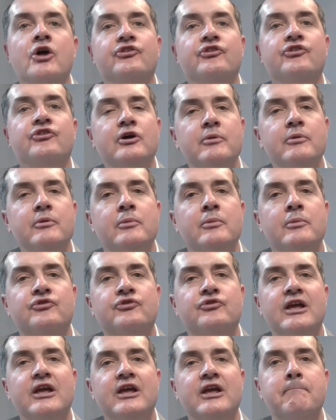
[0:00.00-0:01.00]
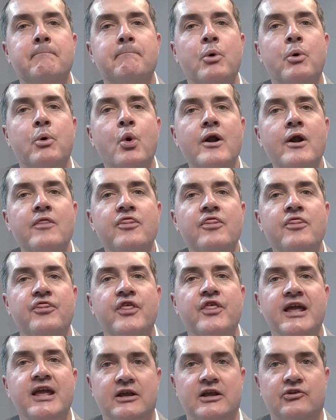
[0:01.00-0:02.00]
some of the most important
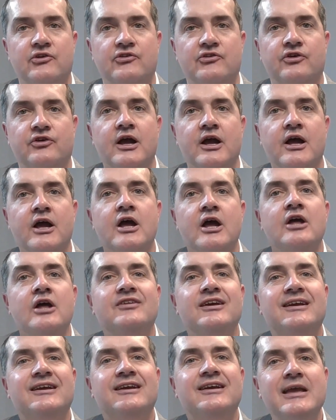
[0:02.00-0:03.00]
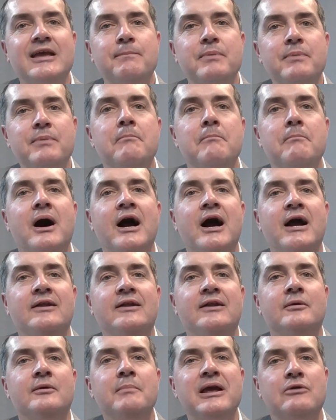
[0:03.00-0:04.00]
things to keep in
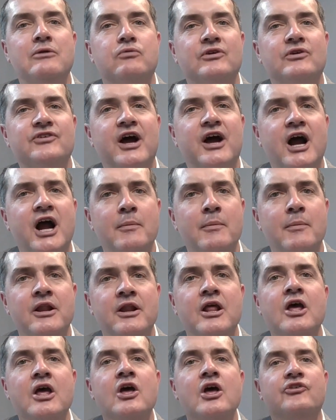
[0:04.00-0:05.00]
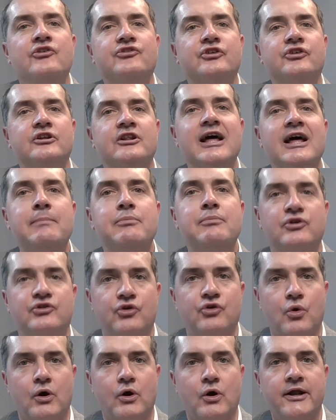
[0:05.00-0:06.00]
mind to make retirement
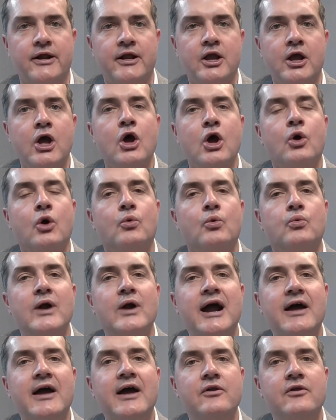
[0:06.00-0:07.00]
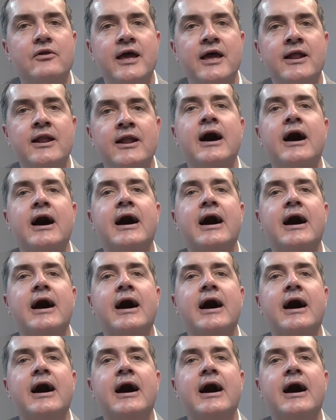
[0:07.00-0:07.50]
celebratory rather than